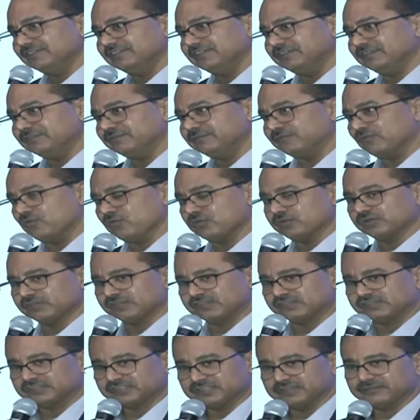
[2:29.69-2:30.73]
the
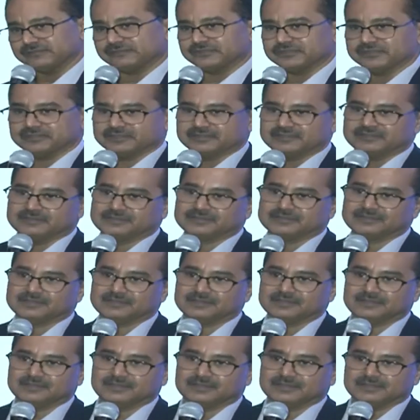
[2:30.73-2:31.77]
focus shifted
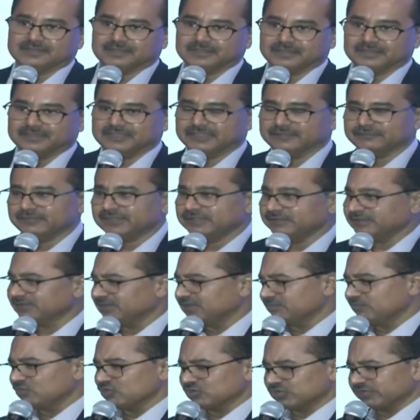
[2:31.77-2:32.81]
in every
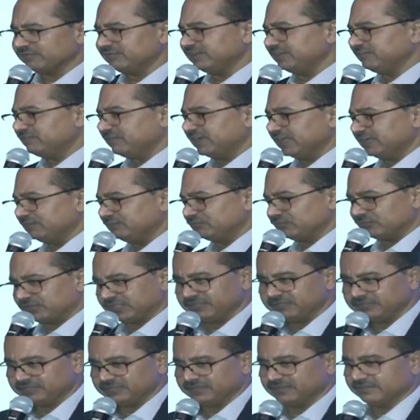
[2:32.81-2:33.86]
about every five to
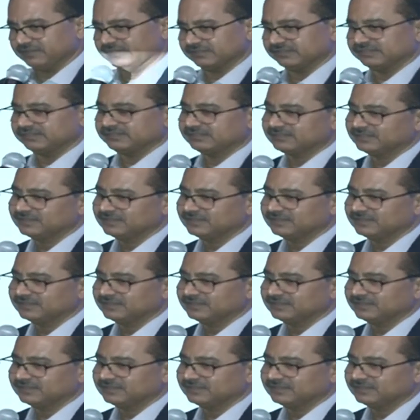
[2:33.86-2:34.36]
ten years